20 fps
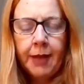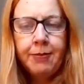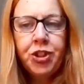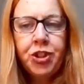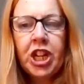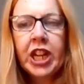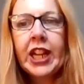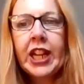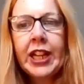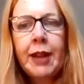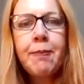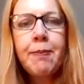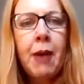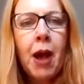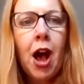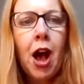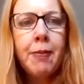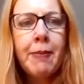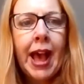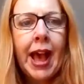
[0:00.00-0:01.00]
chicken in
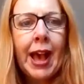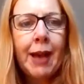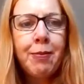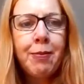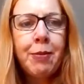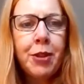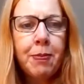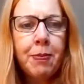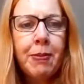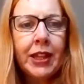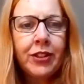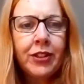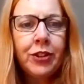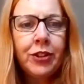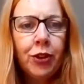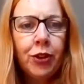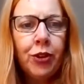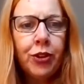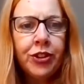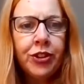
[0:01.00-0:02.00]
Parma ham with a bit of
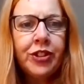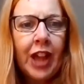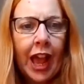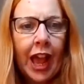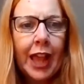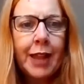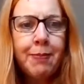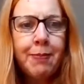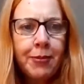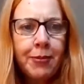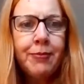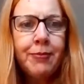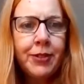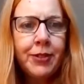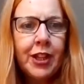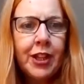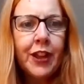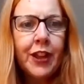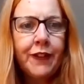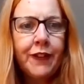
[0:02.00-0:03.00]
sauce type
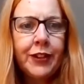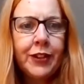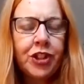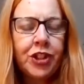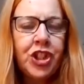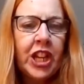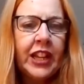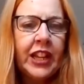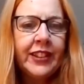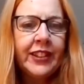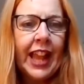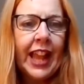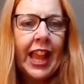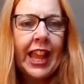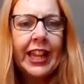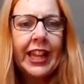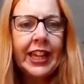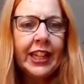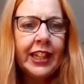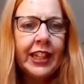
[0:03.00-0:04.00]
service, a
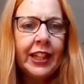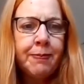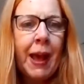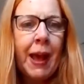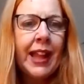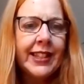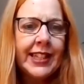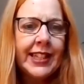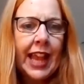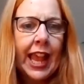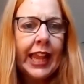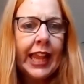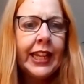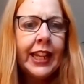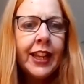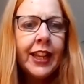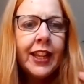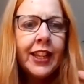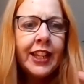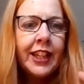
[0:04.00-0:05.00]
cheesecake and a pate.
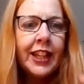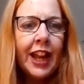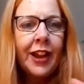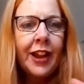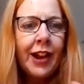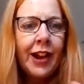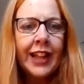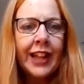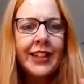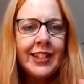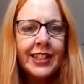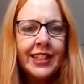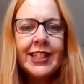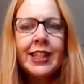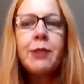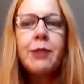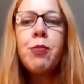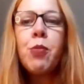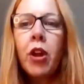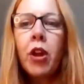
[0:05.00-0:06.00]
I just
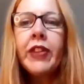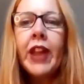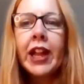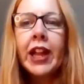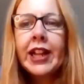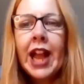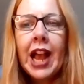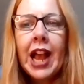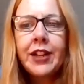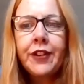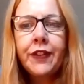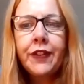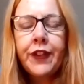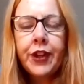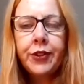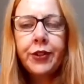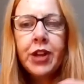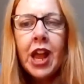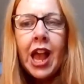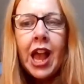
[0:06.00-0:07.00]
didn't want that kind of
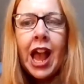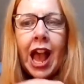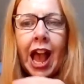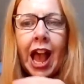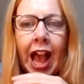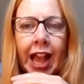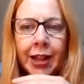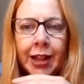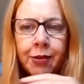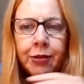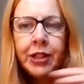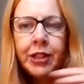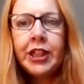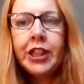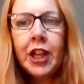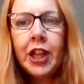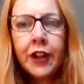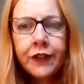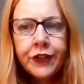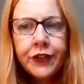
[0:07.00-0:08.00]
food. I
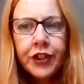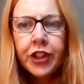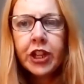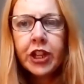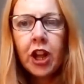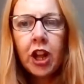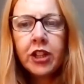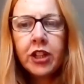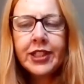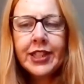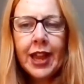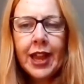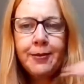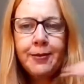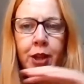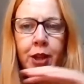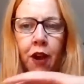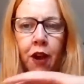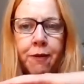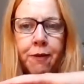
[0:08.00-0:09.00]
love the
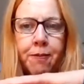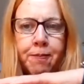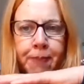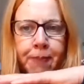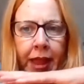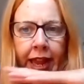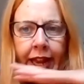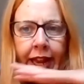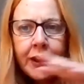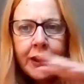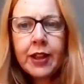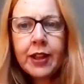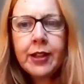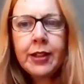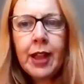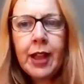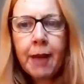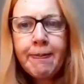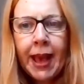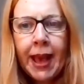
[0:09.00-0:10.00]
concept of big
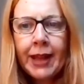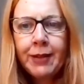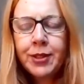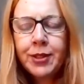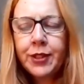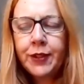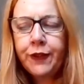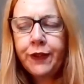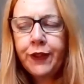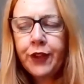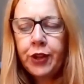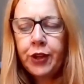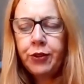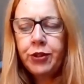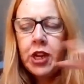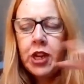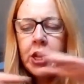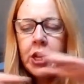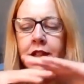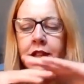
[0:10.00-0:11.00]
amounts of food
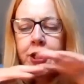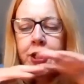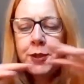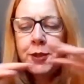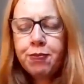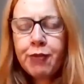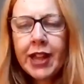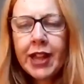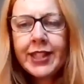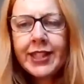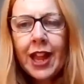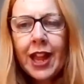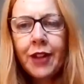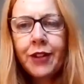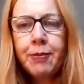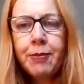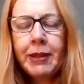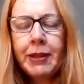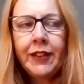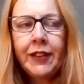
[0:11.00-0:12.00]
spread
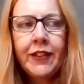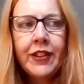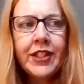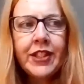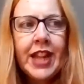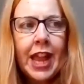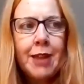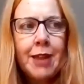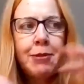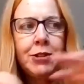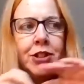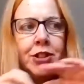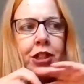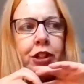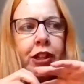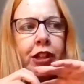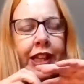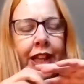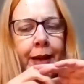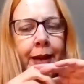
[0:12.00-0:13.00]
down the middle of the table to
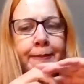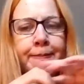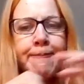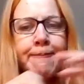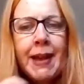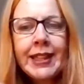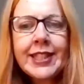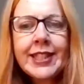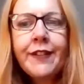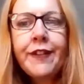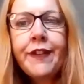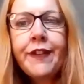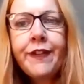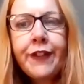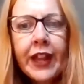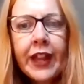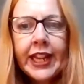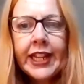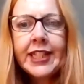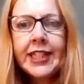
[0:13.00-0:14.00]
look like a massive
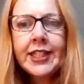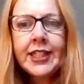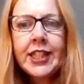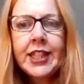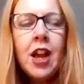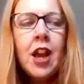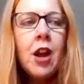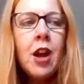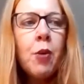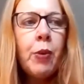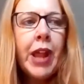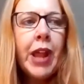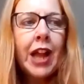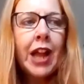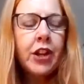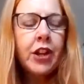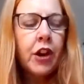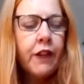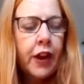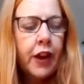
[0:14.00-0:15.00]
feast. We
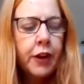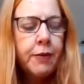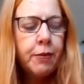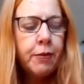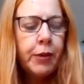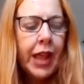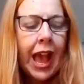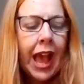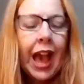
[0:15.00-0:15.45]
have our own